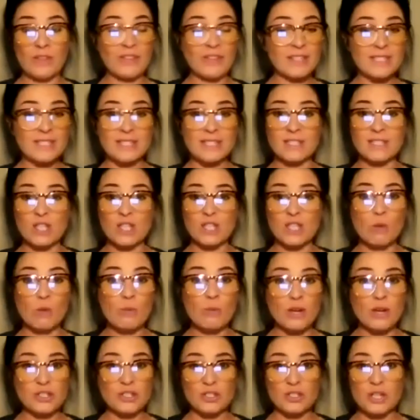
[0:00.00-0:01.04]
This is a no
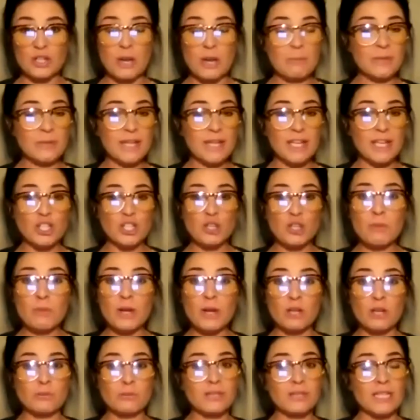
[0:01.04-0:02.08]
pressure company, and you
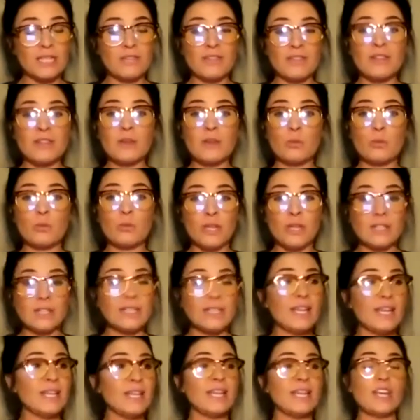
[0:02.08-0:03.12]
better believe that when
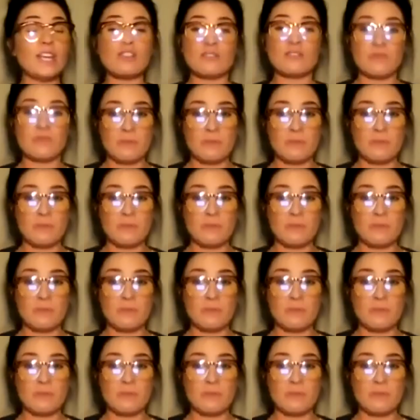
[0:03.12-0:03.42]
10 years